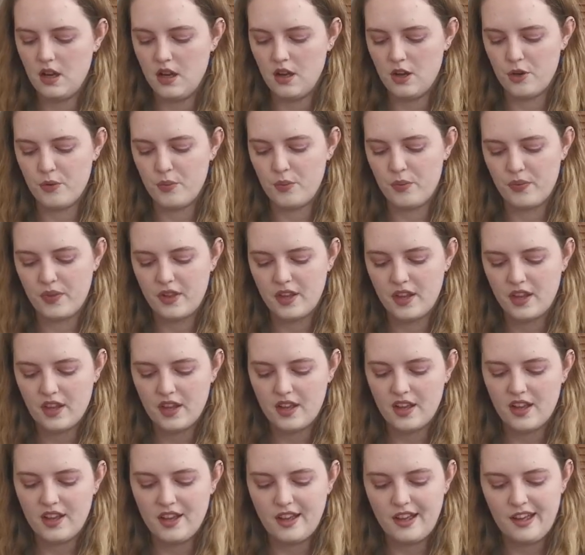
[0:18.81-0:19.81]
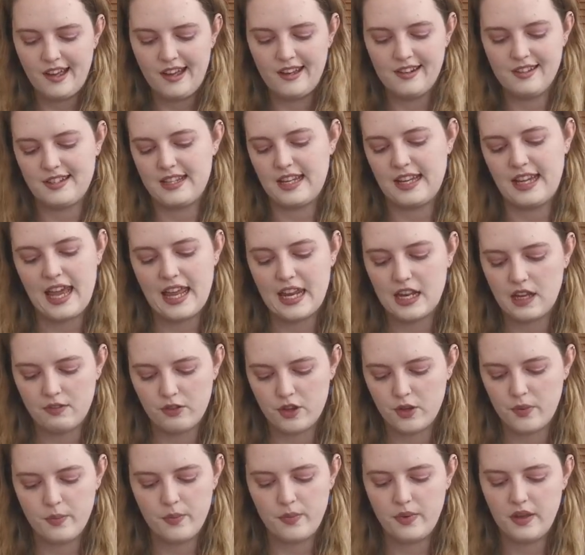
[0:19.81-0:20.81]
And I was like,
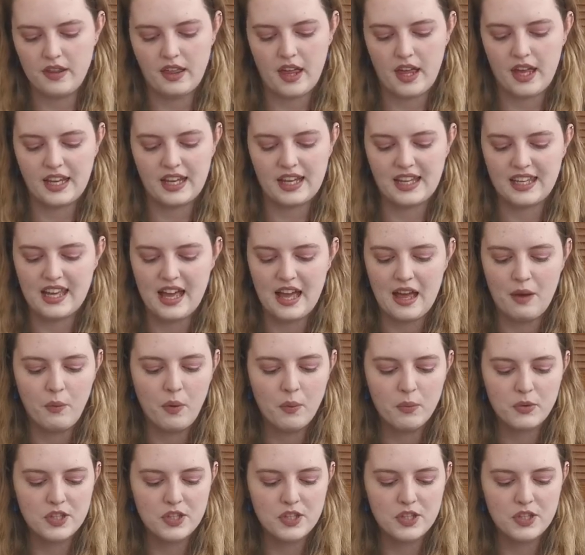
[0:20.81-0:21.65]
any of them I can get.